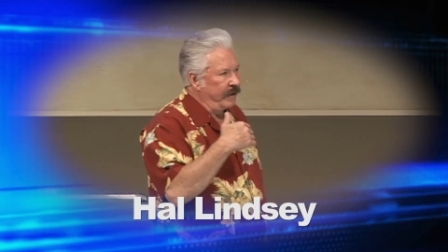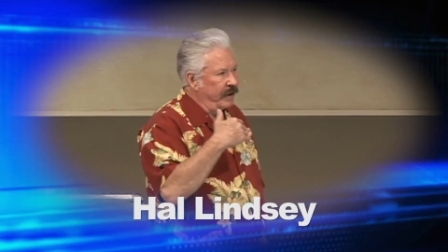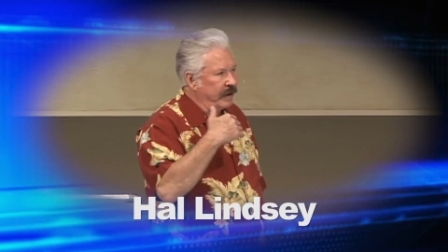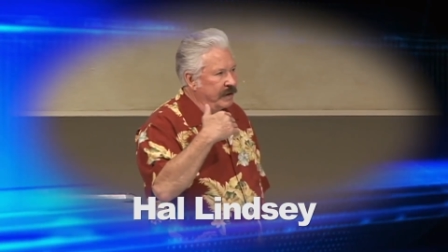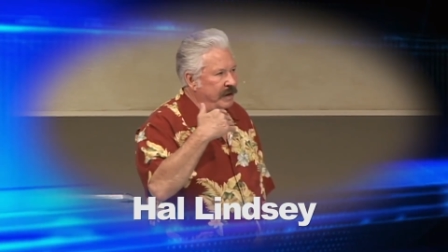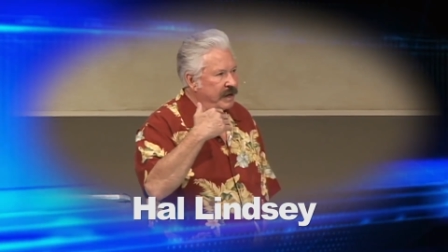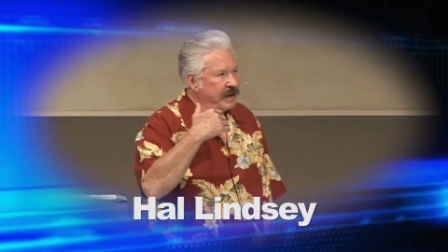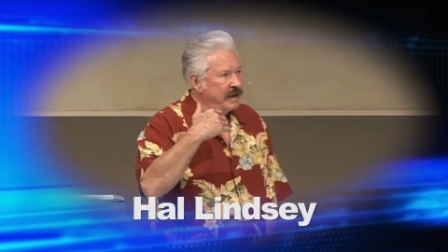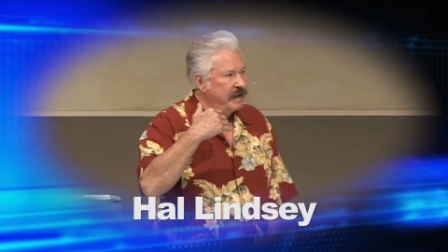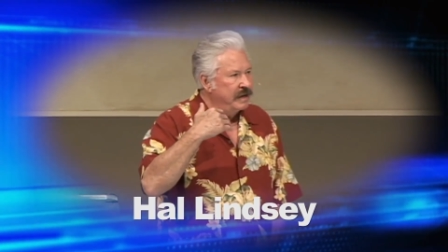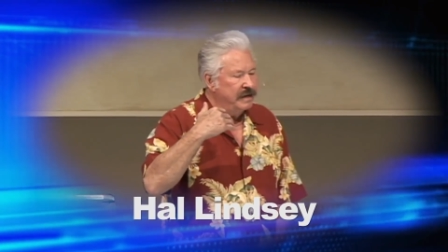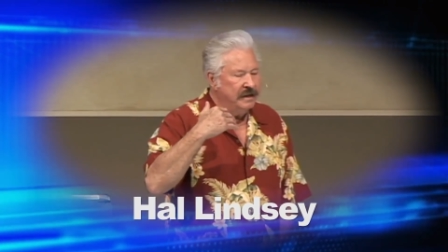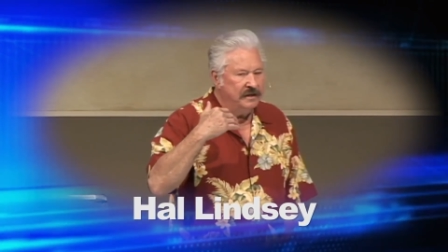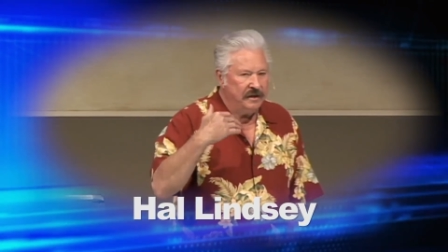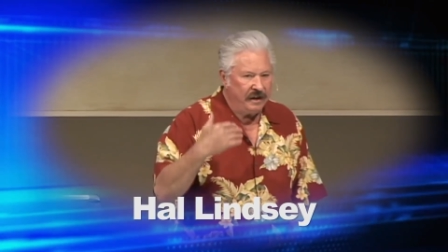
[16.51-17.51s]
and he
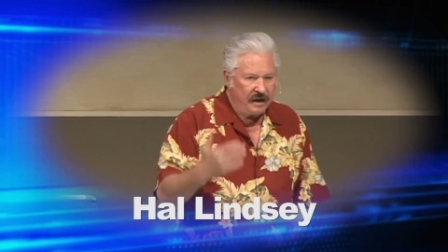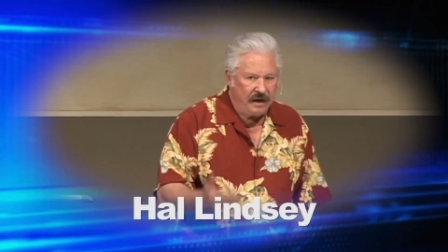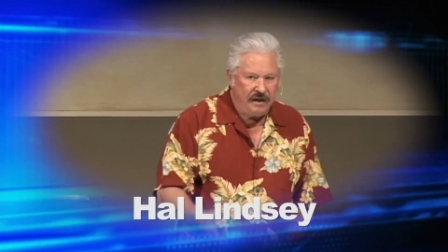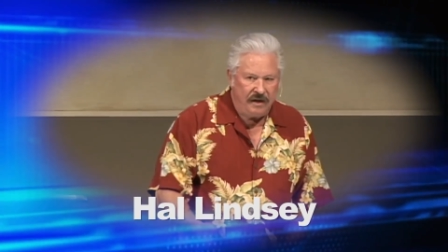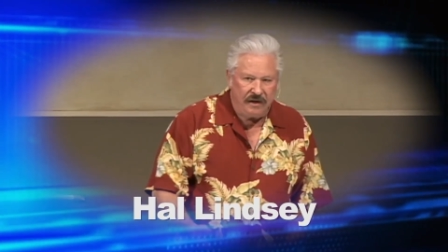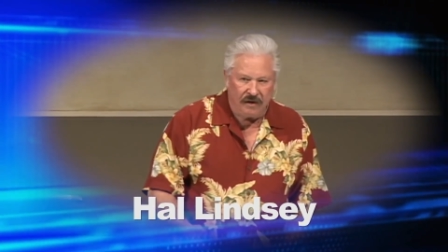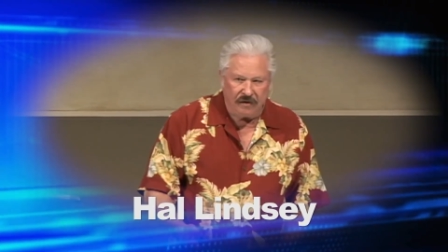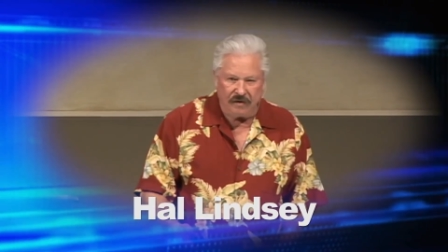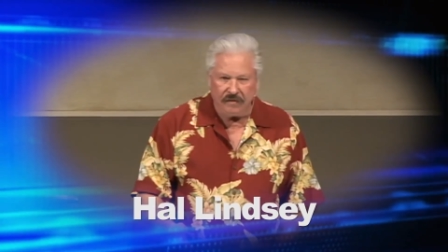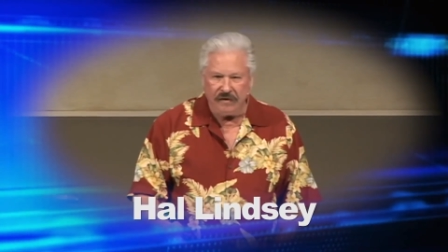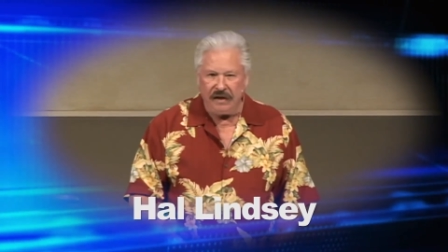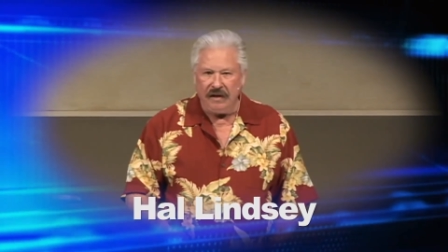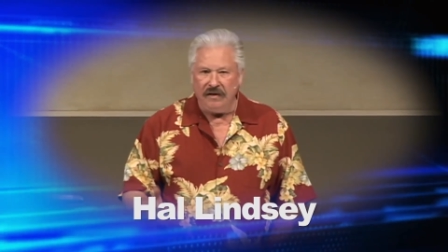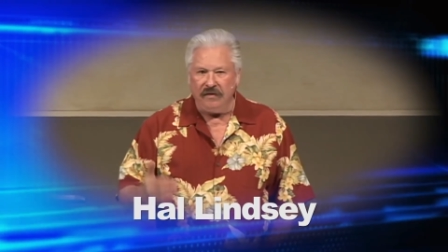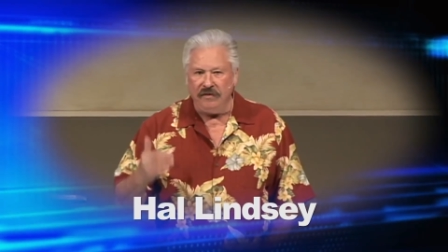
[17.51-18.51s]
is in you,
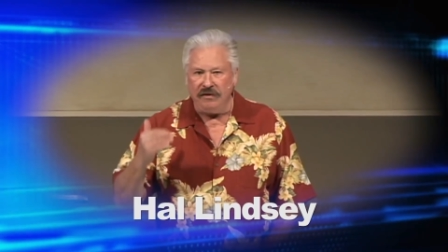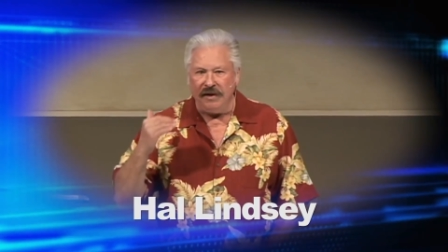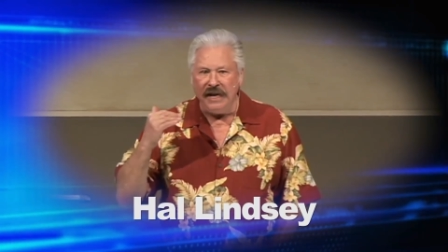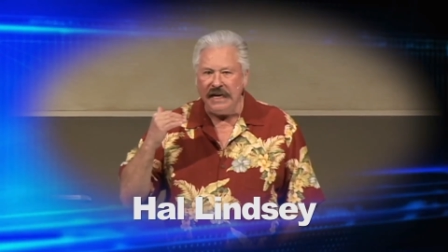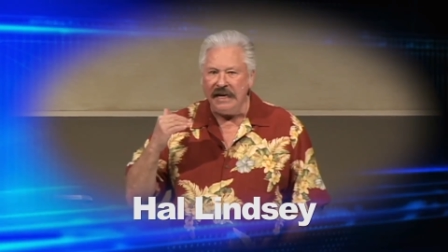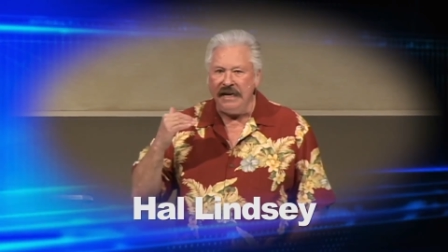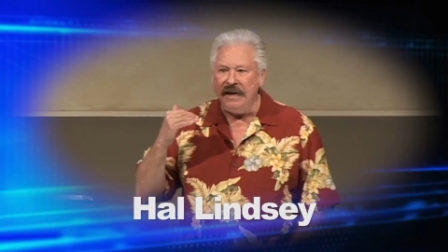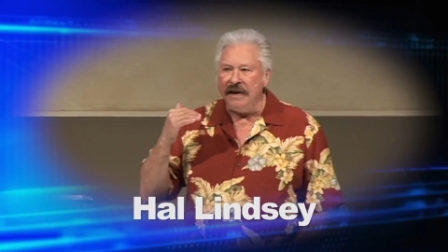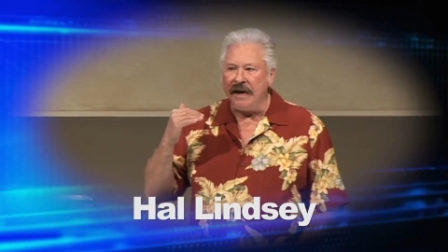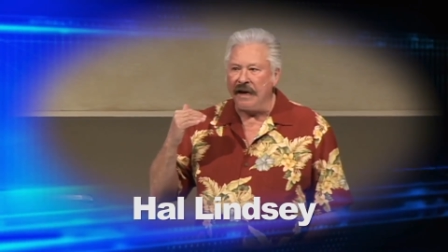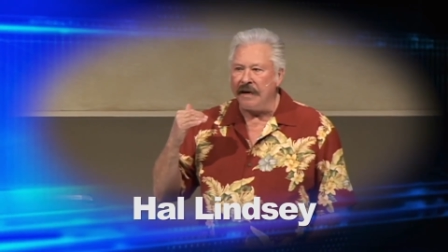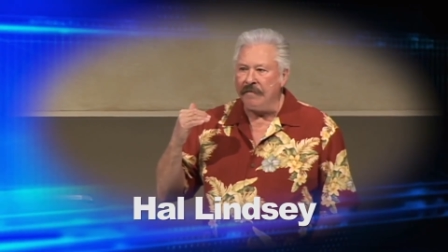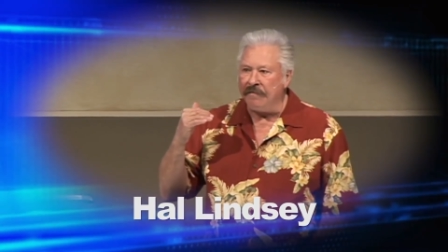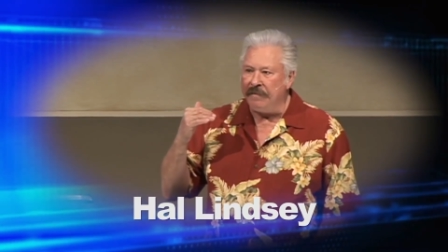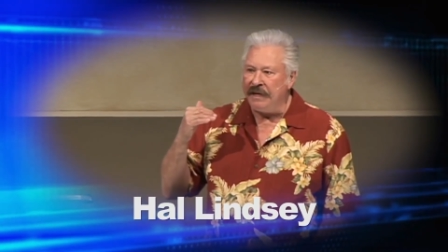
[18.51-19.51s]
and you need
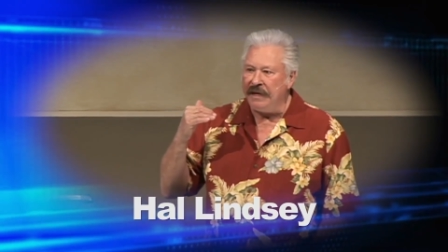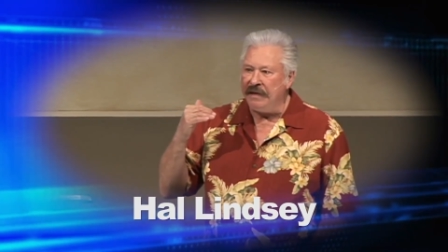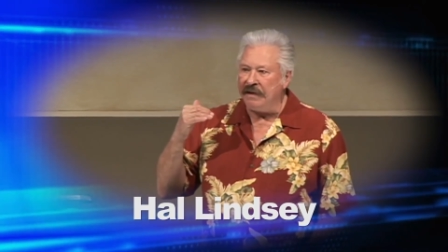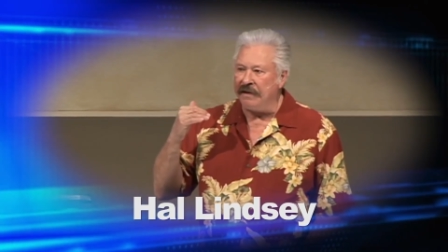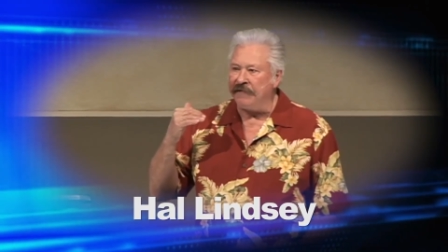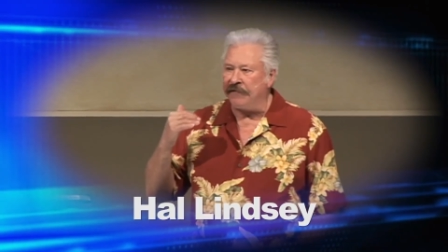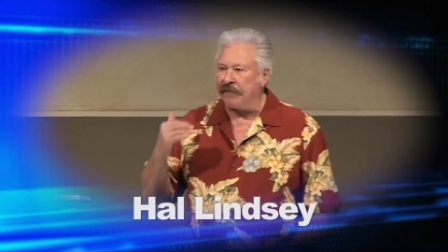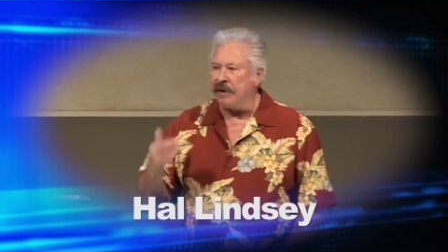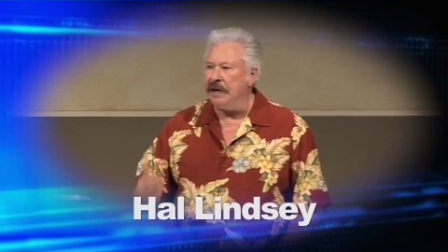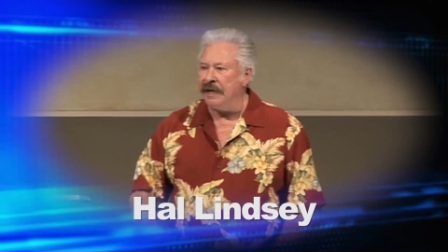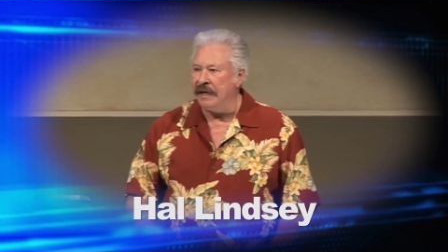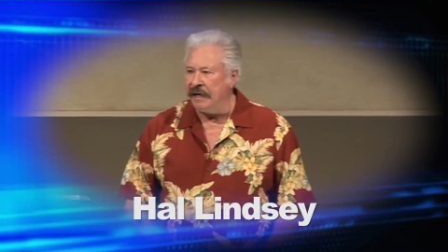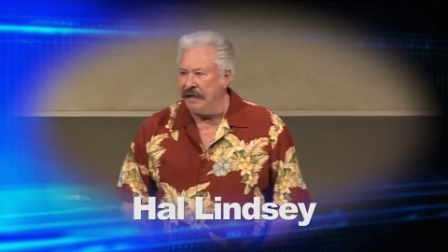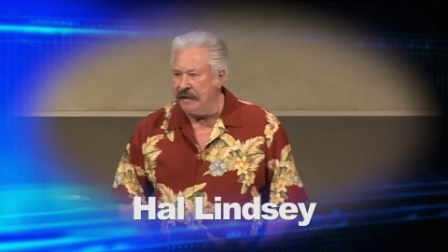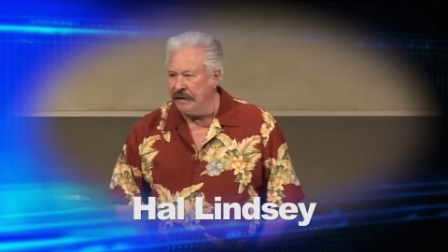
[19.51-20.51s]
not be
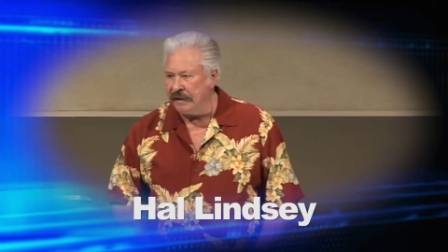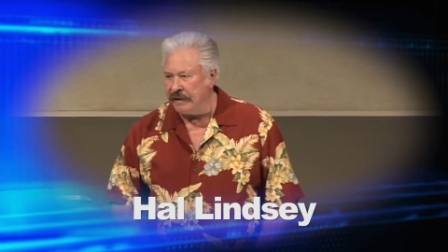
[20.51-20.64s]
afraid.